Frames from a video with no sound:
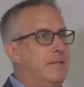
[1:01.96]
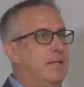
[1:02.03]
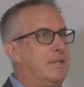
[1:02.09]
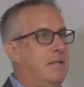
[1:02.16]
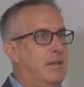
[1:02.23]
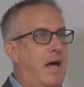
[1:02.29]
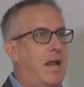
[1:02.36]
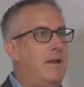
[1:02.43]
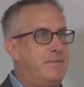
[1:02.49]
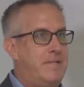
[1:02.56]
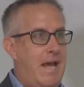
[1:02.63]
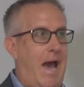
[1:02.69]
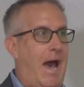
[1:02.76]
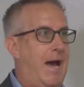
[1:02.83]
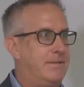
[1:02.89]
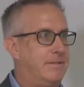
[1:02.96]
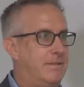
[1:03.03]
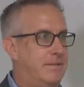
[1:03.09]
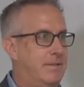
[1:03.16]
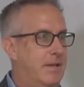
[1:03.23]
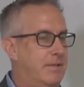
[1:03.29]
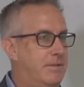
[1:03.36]
it's a lot of
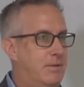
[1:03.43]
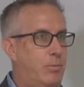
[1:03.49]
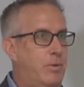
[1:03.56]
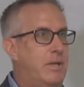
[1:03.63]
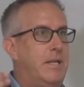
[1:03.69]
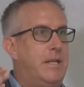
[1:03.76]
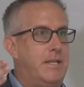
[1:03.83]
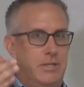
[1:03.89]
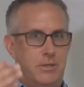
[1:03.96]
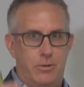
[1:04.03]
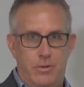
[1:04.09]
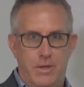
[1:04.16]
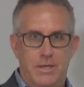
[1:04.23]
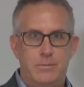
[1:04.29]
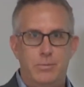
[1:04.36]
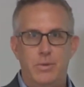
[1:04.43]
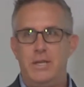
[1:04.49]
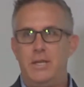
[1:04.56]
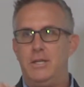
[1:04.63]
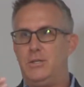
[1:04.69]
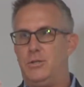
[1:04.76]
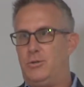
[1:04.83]
tasks. We need to do this, we
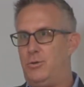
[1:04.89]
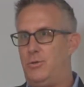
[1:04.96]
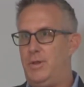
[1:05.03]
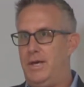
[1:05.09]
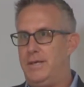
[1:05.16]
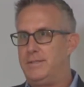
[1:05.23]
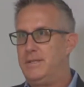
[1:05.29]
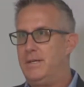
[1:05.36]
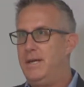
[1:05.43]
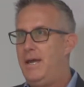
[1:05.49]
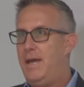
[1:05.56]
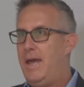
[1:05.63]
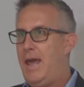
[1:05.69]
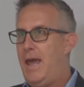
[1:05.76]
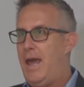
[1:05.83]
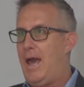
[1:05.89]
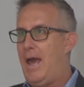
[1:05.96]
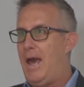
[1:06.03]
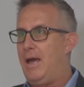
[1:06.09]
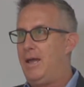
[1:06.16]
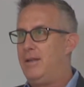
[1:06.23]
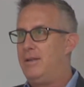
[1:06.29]
need to do this.
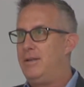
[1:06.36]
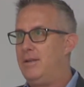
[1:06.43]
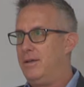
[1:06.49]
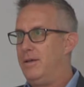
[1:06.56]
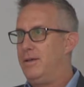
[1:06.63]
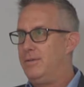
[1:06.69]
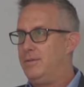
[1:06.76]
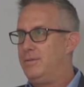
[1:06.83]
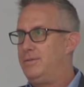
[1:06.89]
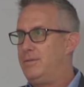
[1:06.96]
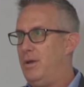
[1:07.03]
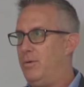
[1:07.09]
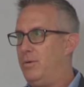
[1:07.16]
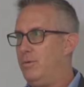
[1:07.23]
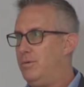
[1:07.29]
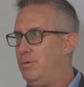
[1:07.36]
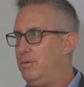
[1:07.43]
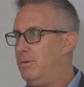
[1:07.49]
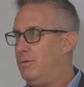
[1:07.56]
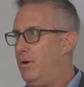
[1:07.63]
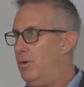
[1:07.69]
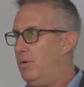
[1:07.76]
And so,
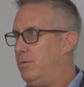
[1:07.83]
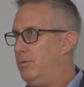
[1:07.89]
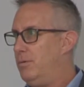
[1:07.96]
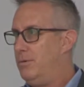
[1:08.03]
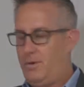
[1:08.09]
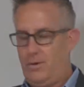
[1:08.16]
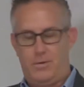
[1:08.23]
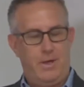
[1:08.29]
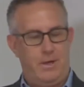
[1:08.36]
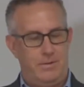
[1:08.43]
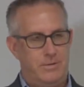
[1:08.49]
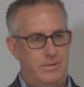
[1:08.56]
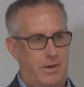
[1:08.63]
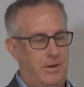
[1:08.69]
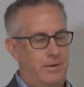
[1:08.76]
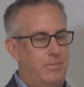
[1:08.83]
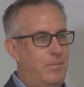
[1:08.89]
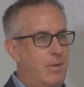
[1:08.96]
okay, sorry.